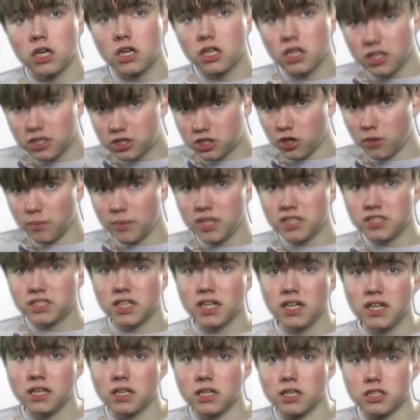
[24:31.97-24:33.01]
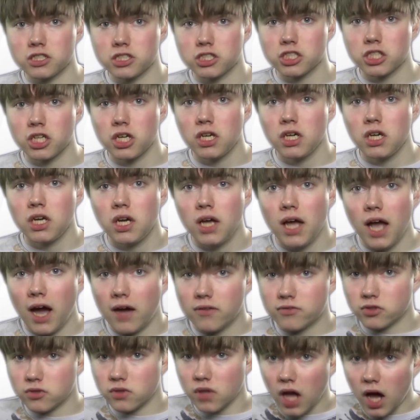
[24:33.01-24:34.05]
Glisho means English.
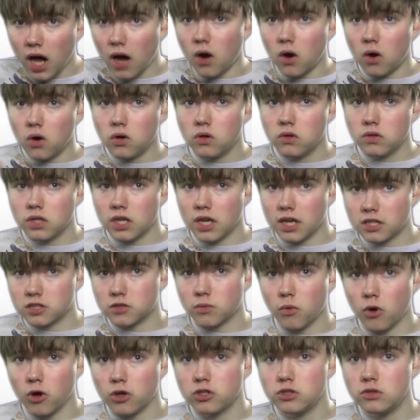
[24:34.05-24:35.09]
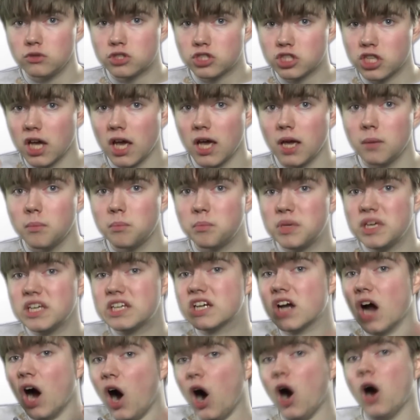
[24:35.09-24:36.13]
After laho, the next word you say
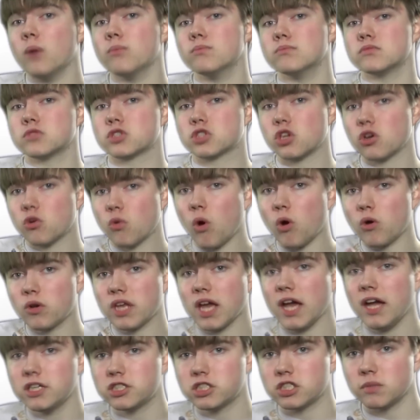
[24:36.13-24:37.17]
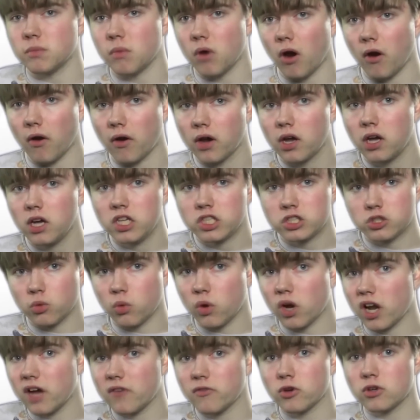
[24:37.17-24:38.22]
becomes the quotation mark. So
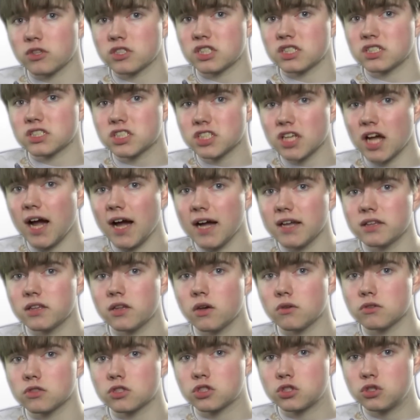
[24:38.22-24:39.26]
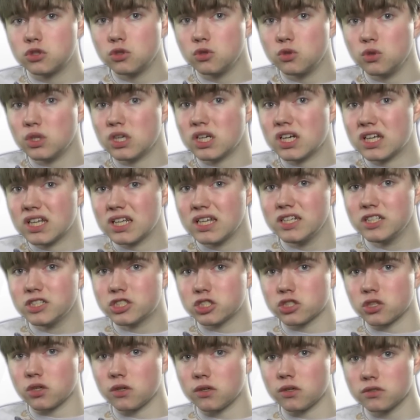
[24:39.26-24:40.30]
whatever is inside those 2
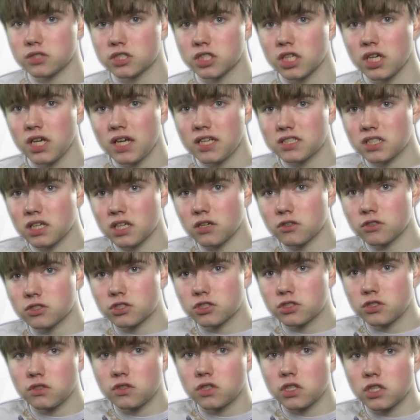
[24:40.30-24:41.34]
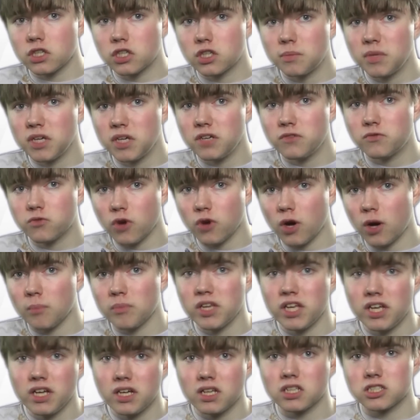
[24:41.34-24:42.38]
glishos is understood to be
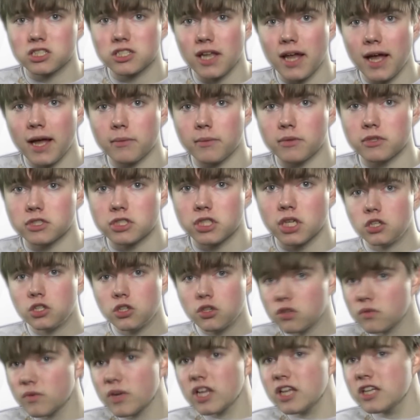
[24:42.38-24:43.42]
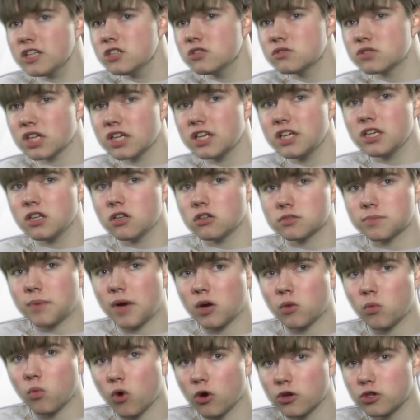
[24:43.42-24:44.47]
from the English language. You can really use any
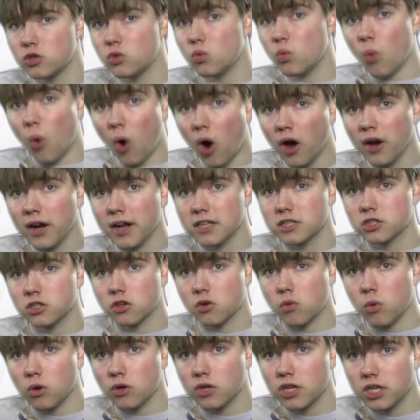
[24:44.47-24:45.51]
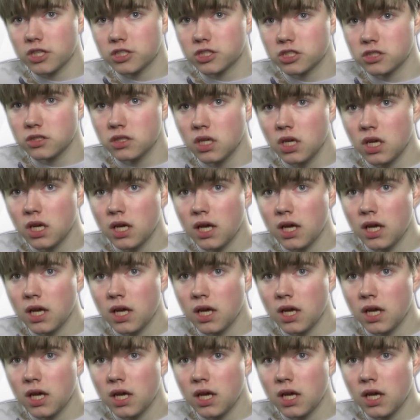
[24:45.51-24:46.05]
Lojban word you want as your quotation,